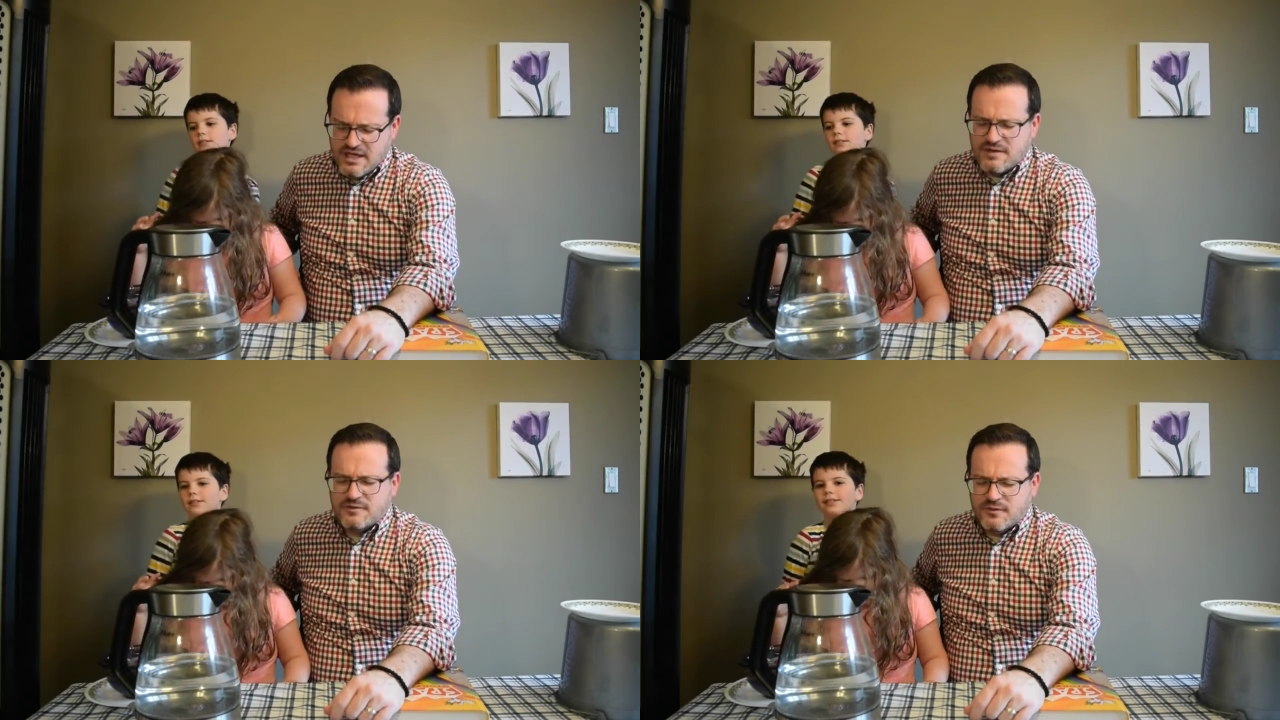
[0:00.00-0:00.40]

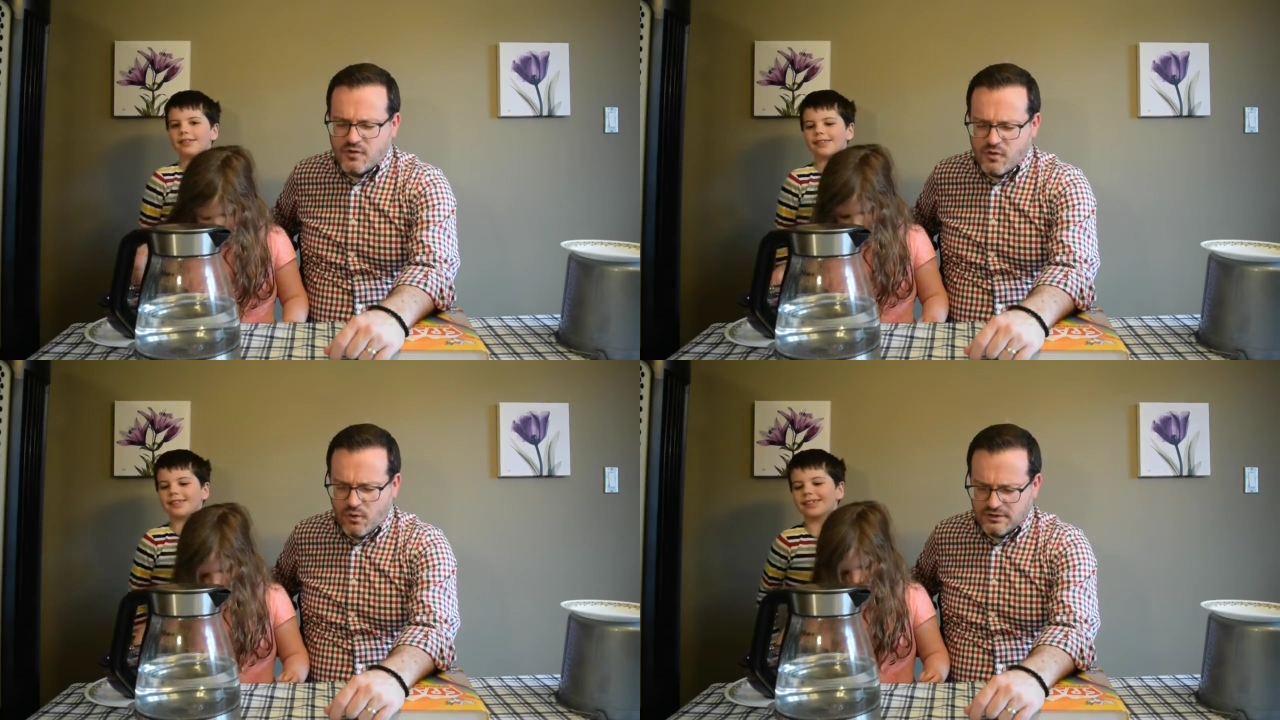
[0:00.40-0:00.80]
Speaker 1: gift of
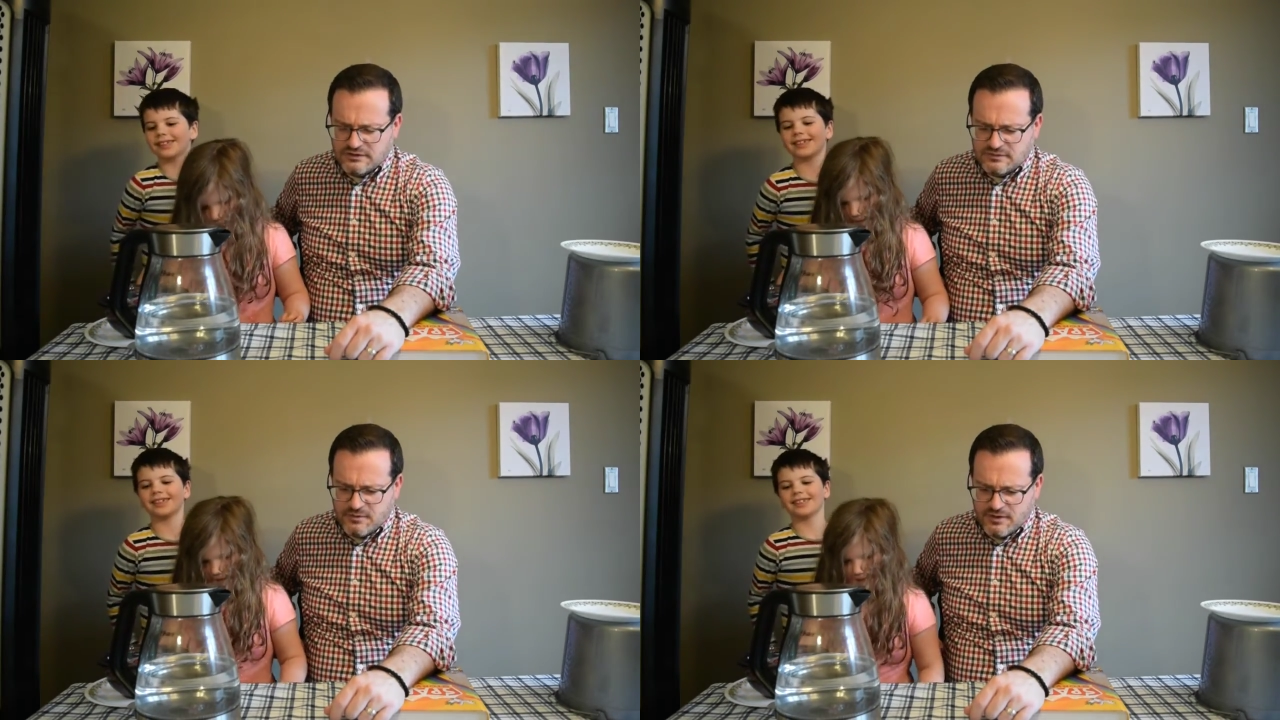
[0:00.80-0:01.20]
your Holy
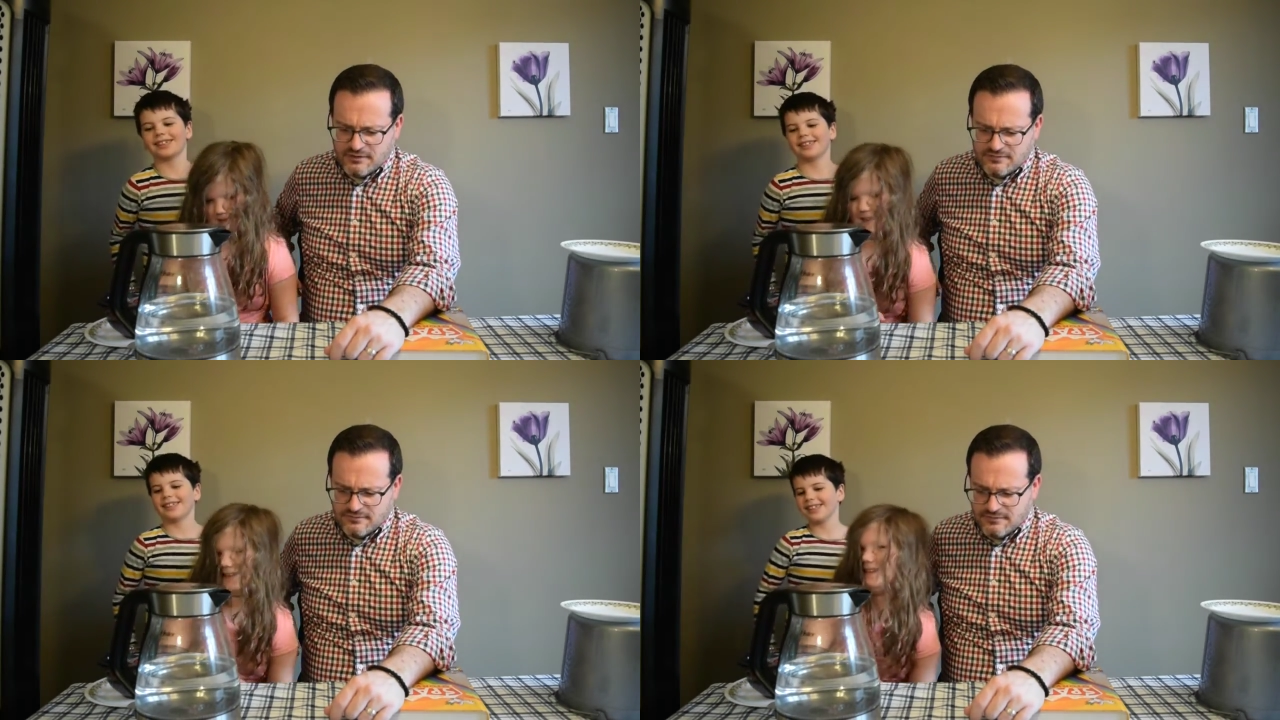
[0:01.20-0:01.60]
Spirit
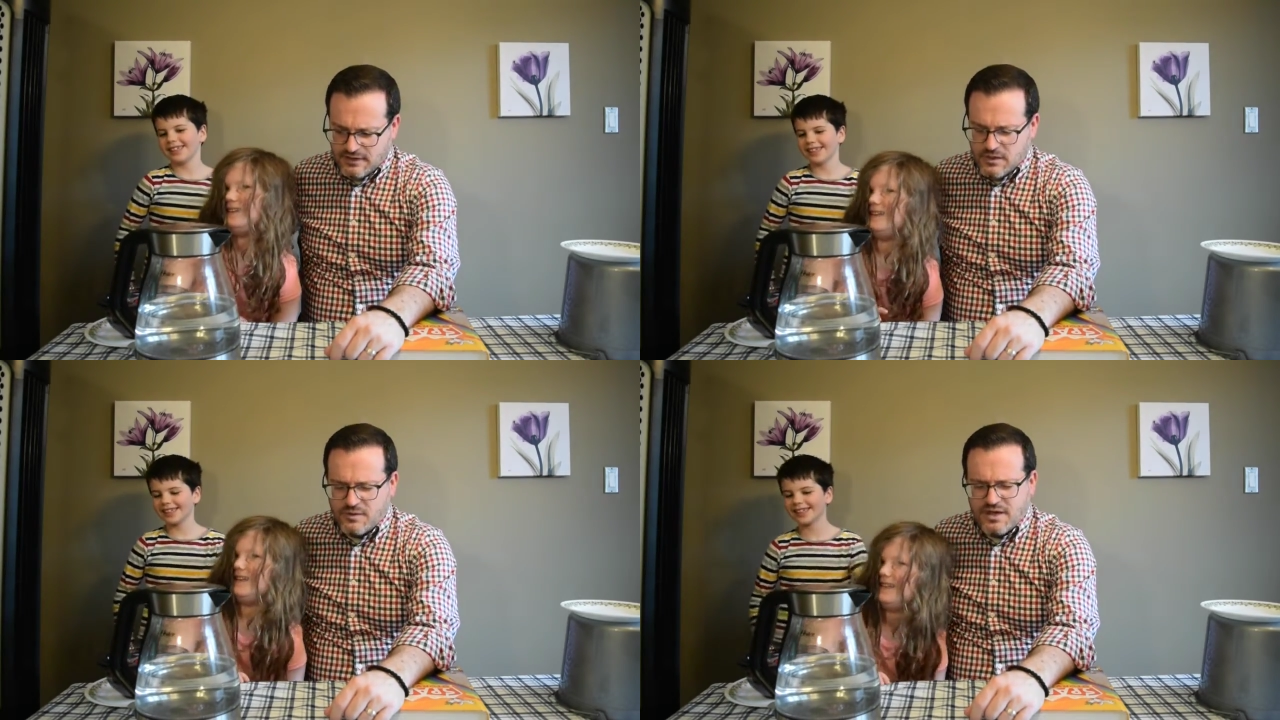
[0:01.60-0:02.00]

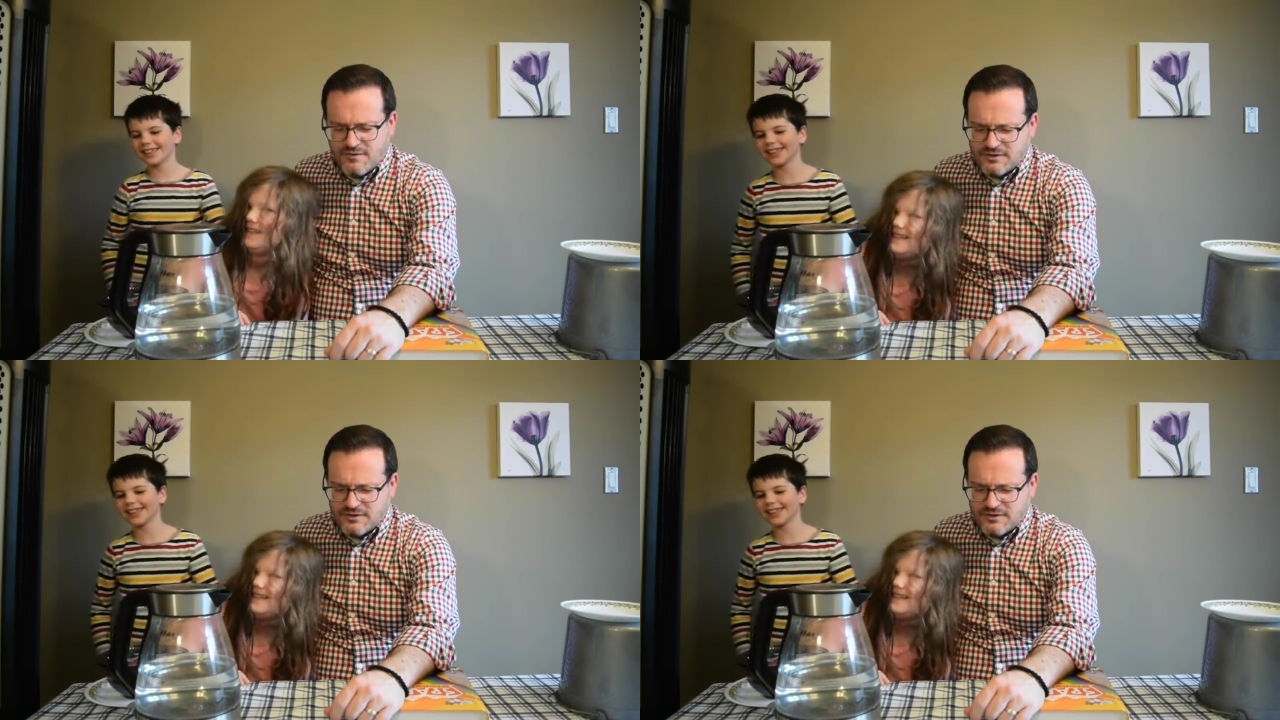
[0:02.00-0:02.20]
that you give